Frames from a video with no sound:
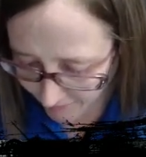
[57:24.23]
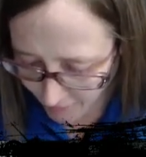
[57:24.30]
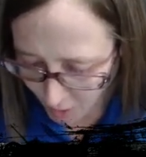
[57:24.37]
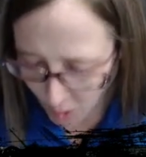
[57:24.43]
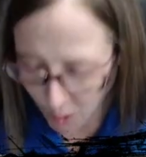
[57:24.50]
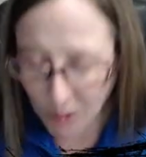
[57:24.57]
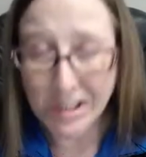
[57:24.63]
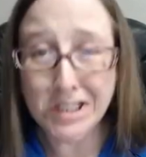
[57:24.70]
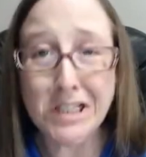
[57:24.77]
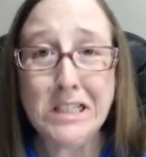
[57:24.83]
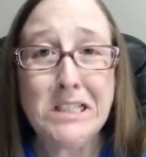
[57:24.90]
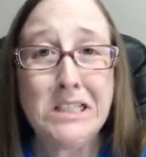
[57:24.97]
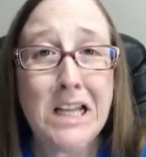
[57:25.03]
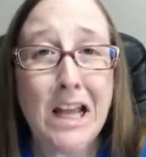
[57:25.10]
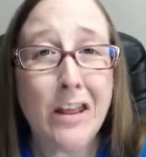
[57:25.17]
or
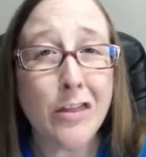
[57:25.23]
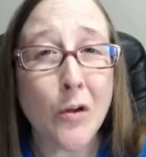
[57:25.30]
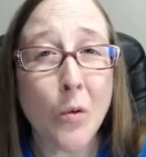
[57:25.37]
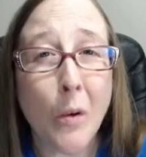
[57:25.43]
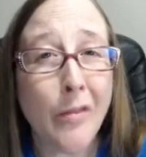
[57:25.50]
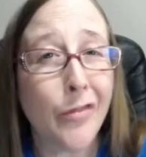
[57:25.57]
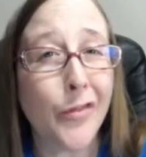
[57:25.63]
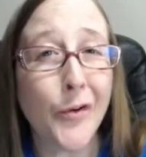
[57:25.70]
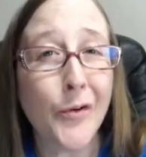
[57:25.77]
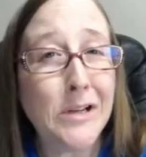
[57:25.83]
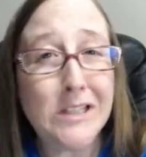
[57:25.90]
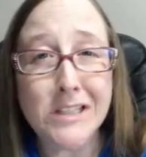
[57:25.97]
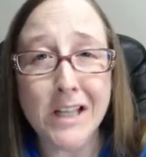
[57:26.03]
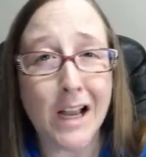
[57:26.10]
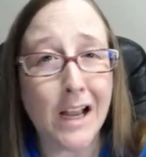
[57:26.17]
1/16 or
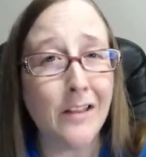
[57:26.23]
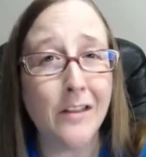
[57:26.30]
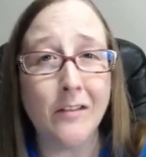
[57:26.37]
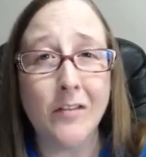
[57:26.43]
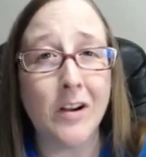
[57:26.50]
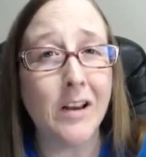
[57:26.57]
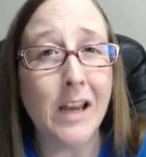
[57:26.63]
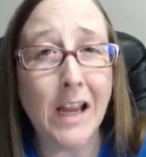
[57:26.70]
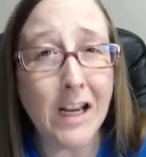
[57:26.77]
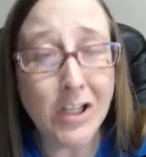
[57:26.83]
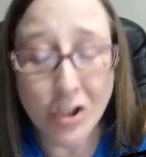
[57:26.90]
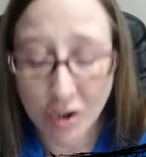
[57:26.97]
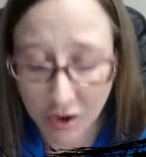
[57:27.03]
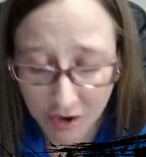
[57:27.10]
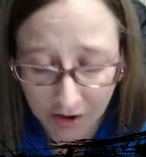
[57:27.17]
1/32 of an
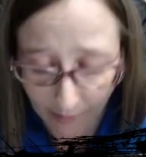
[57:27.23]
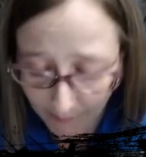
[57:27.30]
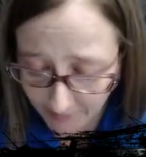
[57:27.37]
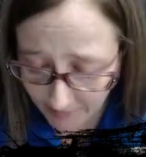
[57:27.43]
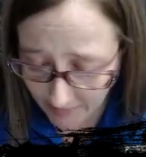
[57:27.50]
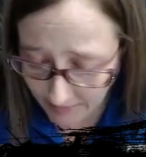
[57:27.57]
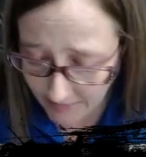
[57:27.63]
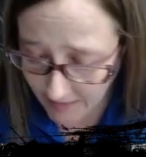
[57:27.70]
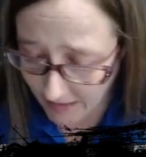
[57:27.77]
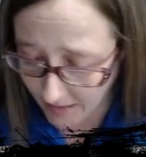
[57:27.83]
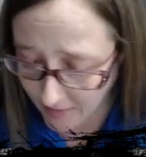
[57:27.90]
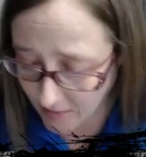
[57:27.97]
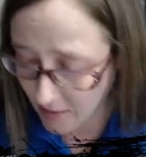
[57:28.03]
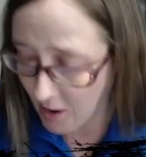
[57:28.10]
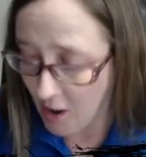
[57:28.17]
inch or something like
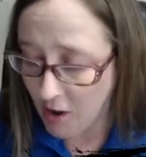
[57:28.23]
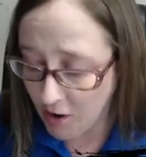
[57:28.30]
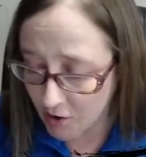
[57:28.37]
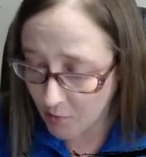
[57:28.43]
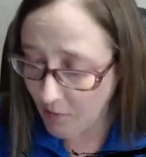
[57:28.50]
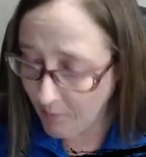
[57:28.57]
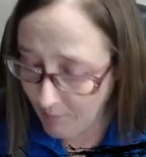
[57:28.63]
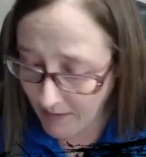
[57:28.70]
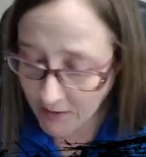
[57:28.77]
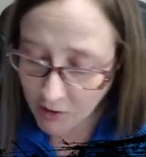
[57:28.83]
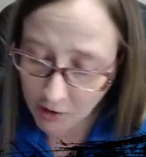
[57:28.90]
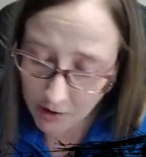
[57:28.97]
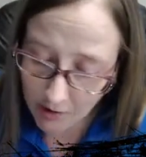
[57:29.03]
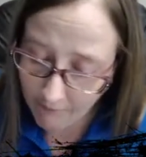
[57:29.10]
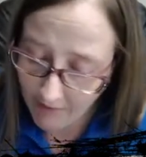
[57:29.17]
that. You just want to make
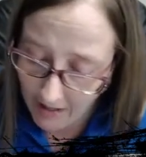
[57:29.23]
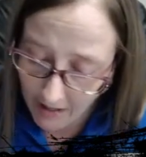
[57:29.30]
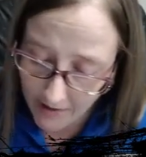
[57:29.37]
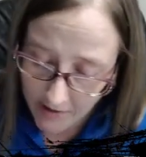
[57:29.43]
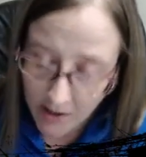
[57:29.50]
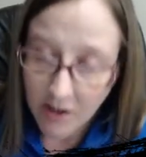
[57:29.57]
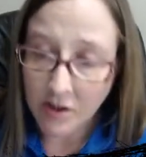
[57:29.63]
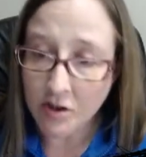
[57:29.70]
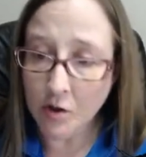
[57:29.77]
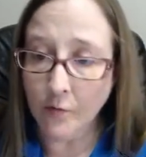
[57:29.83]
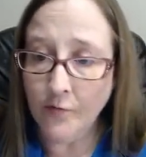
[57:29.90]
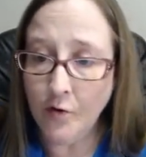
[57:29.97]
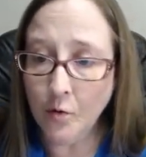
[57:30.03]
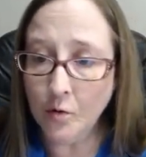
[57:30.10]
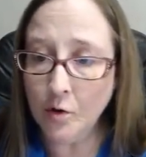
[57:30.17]
sure of that. So if
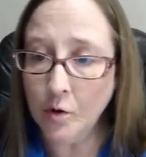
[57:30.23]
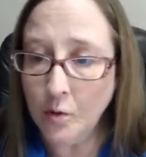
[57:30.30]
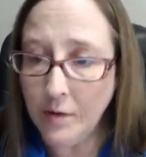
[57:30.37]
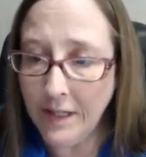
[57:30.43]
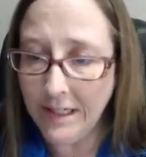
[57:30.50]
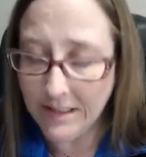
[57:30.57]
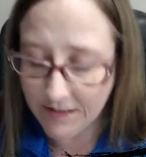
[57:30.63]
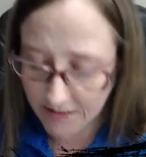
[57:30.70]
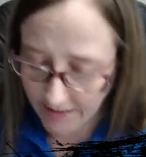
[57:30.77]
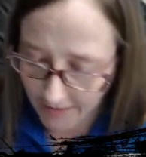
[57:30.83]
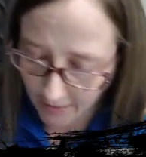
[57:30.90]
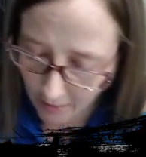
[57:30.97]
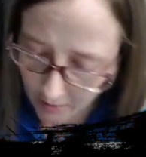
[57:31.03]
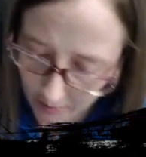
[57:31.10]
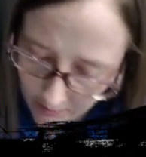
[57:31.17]
you glue these there,